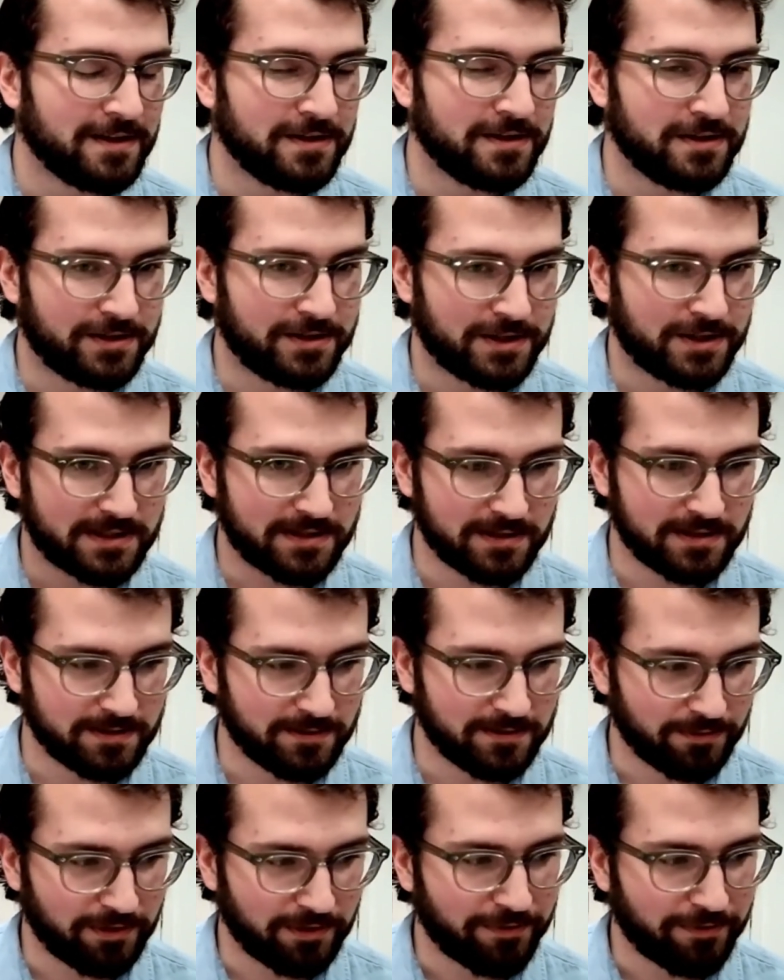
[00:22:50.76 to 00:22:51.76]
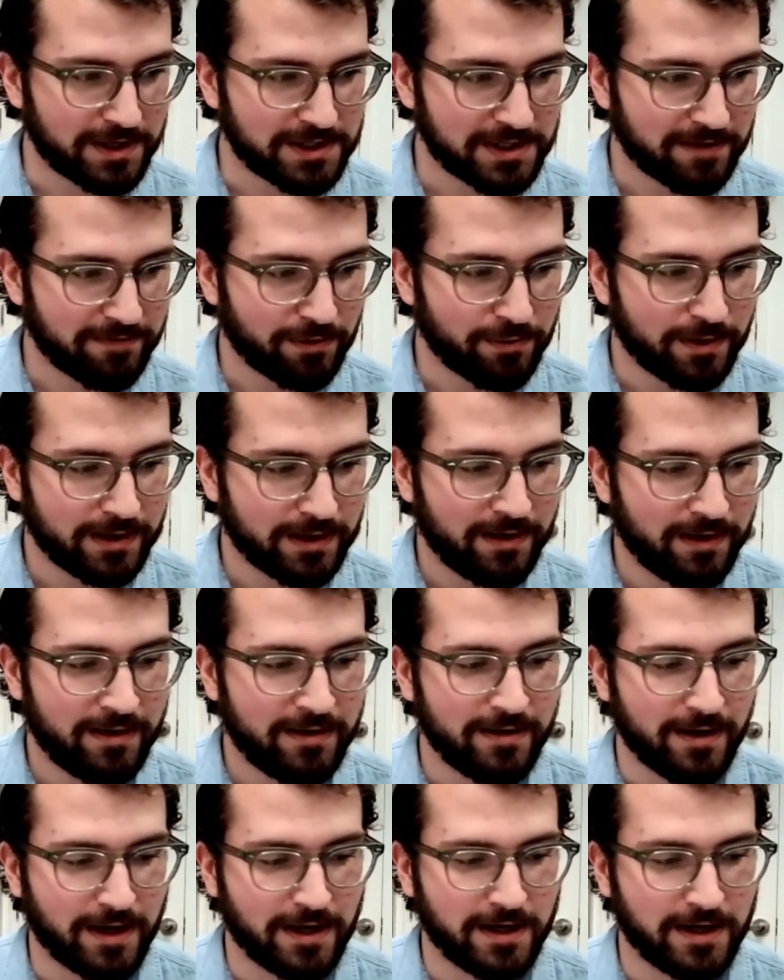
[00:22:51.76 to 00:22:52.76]
Just to refresh everyone,
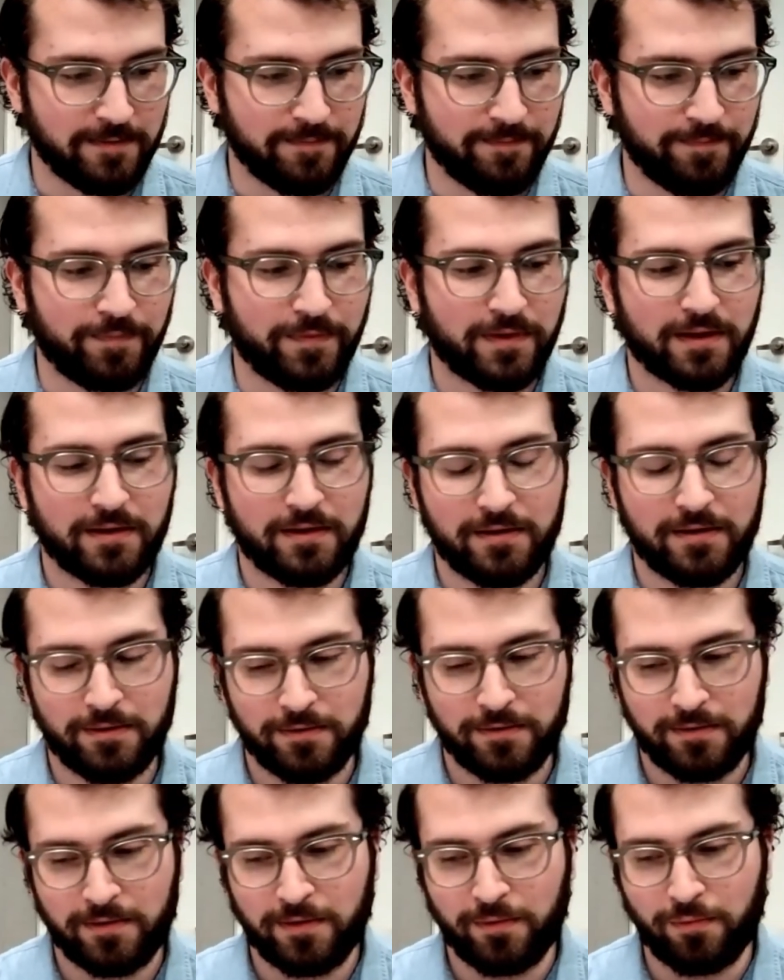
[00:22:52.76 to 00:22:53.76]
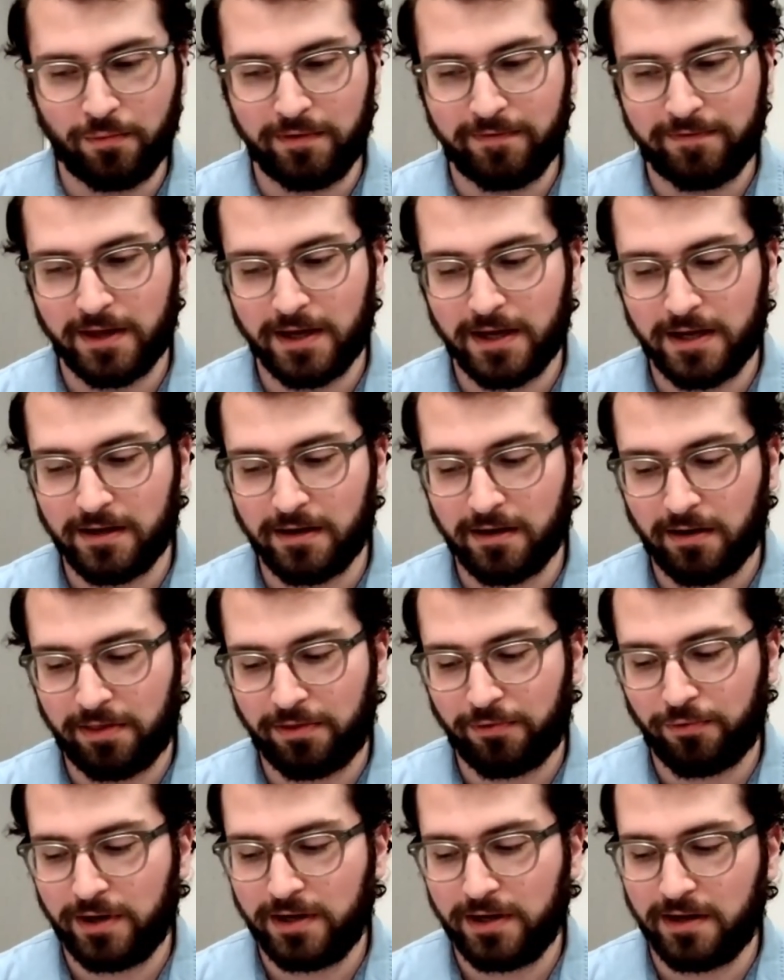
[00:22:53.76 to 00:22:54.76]
we've got
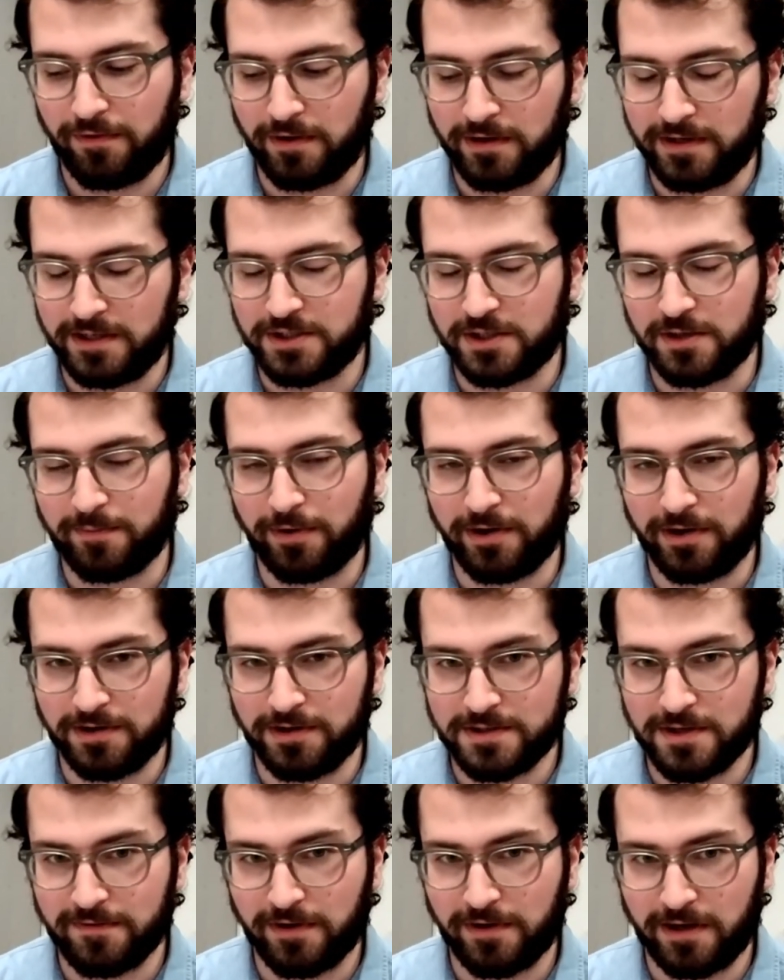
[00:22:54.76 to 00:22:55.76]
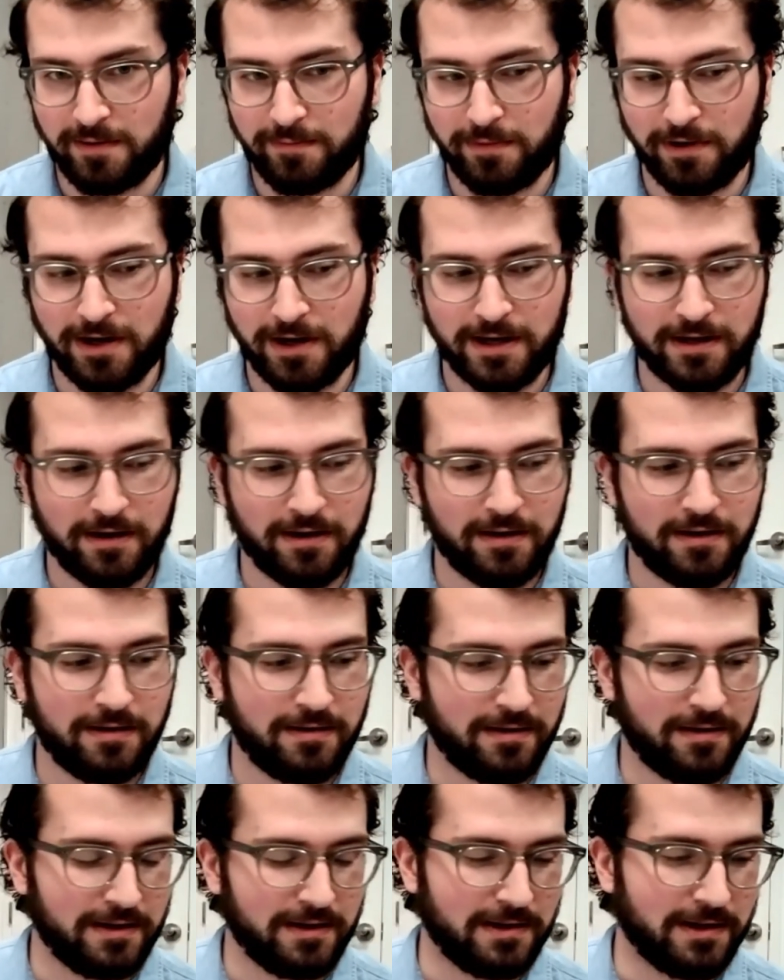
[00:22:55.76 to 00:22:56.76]
3 different digital printers over at number 9
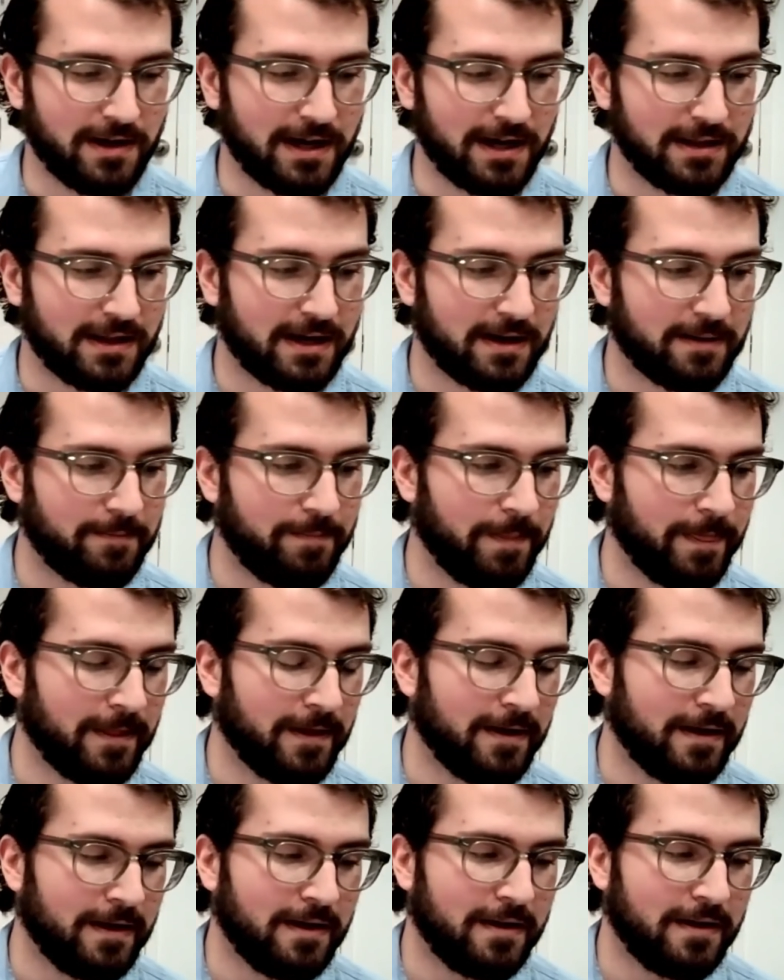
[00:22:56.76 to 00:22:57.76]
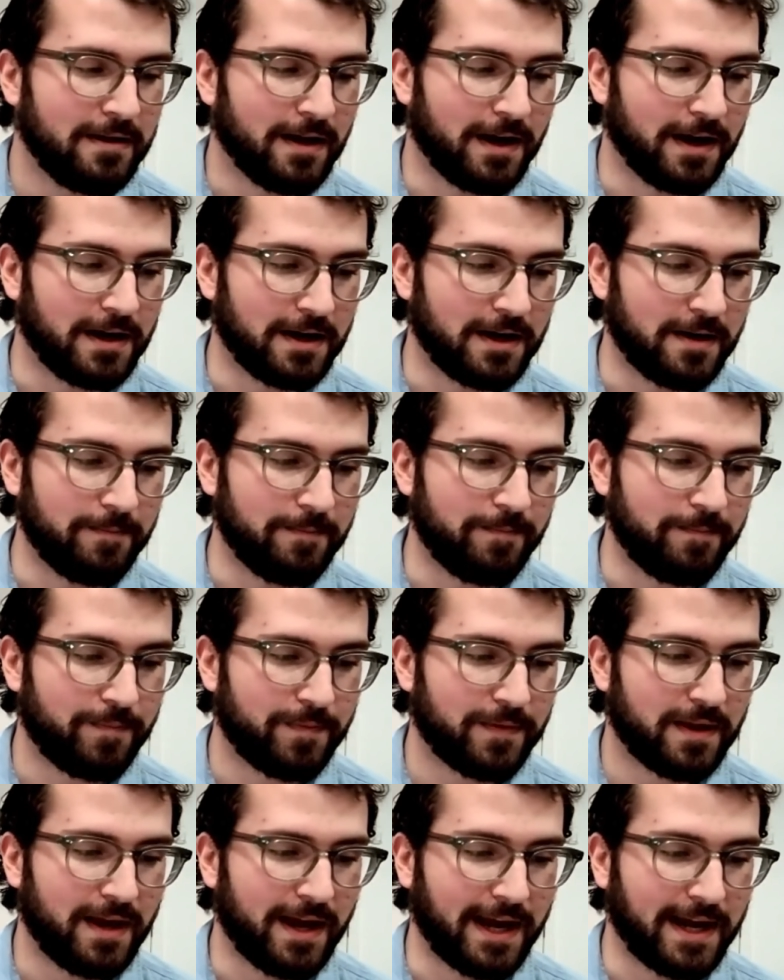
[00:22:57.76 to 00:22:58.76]
in the 9 lab.
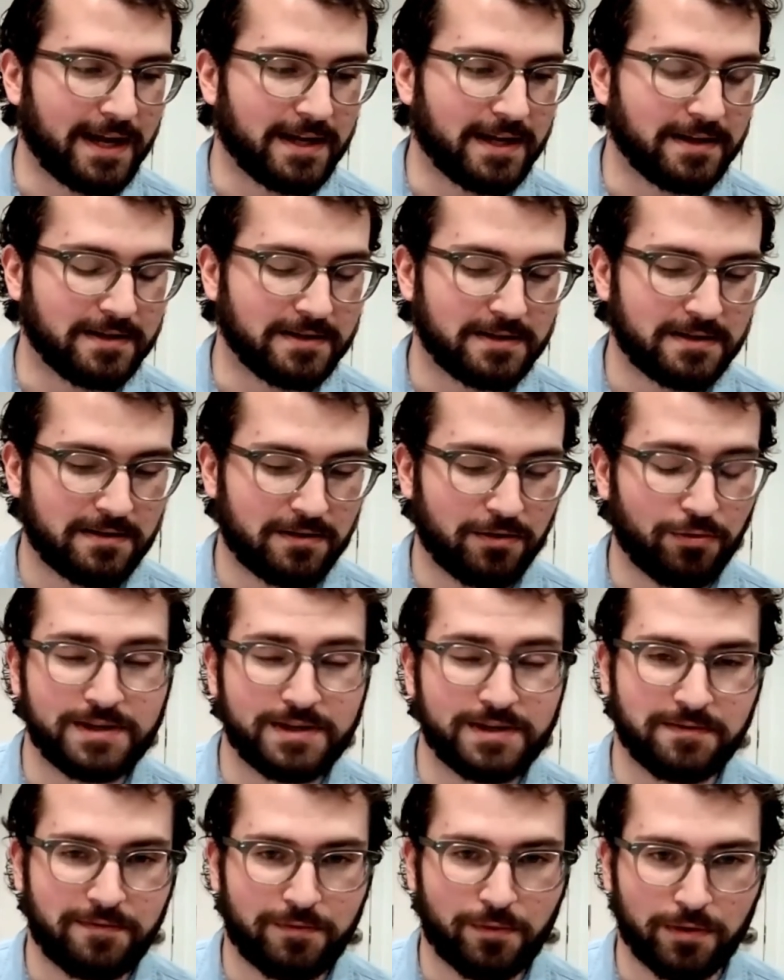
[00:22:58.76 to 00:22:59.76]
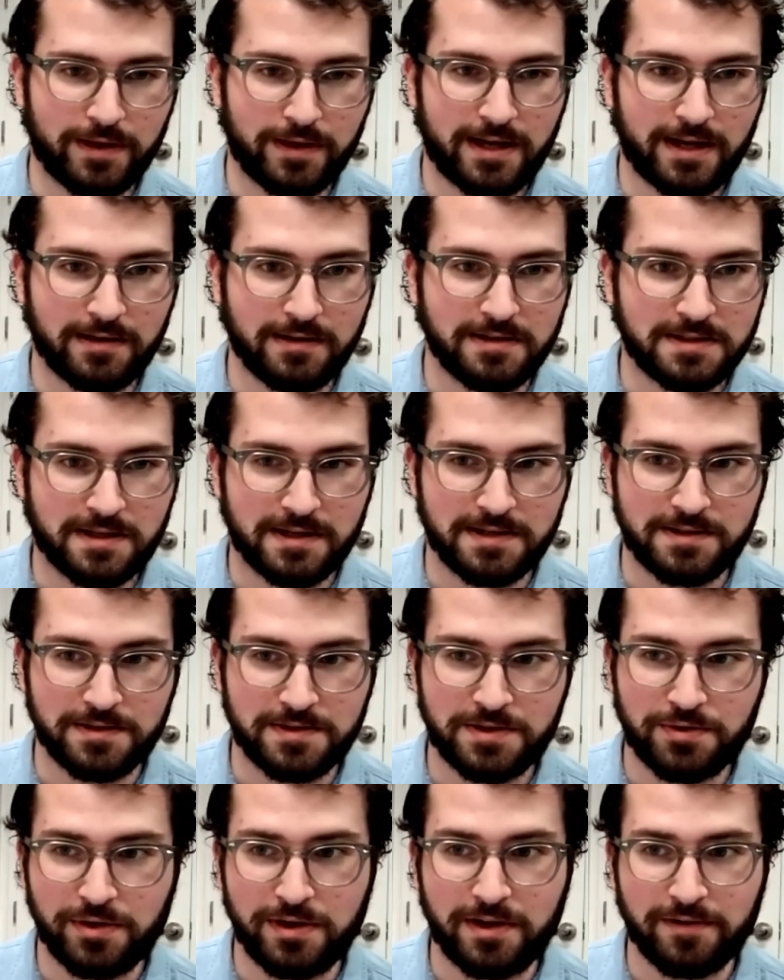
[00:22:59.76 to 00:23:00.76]
And the reason for that is because there's
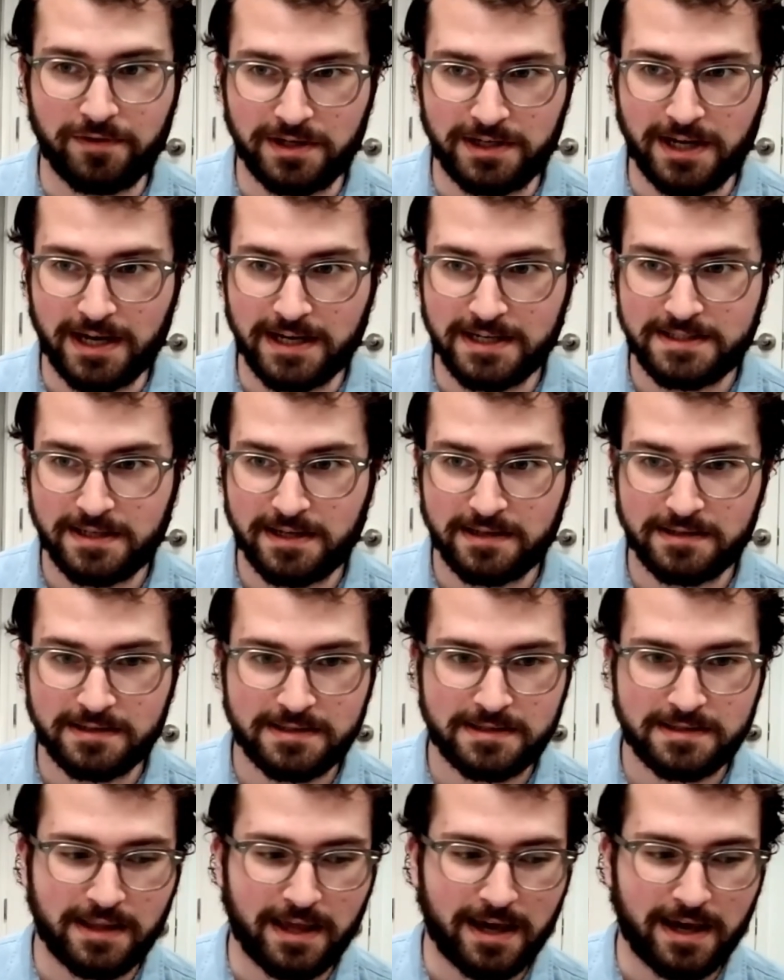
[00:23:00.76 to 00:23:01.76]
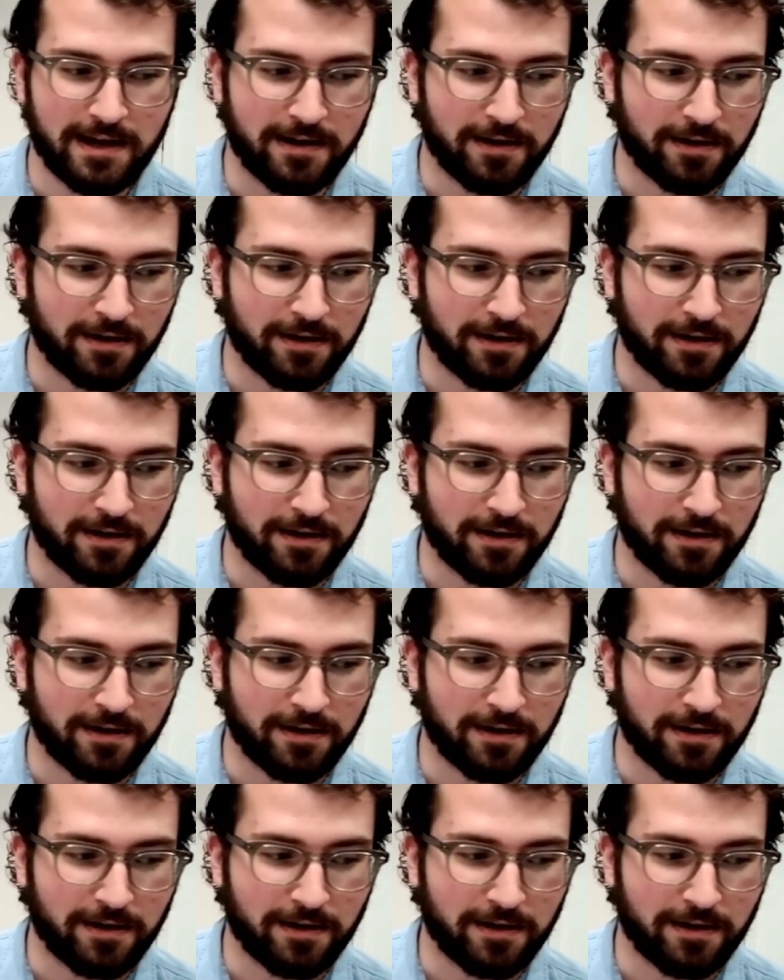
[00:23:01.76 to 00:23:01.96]
3 different dye sets that are